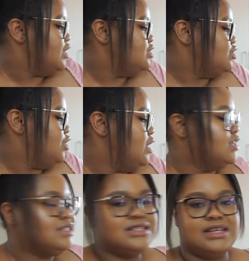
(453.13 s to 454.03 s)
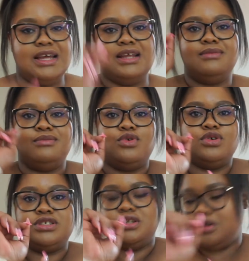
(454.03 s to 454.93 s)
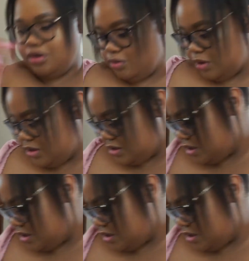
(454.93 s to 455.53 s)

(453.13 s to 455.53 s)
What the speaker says: so I need to get more silicone ones.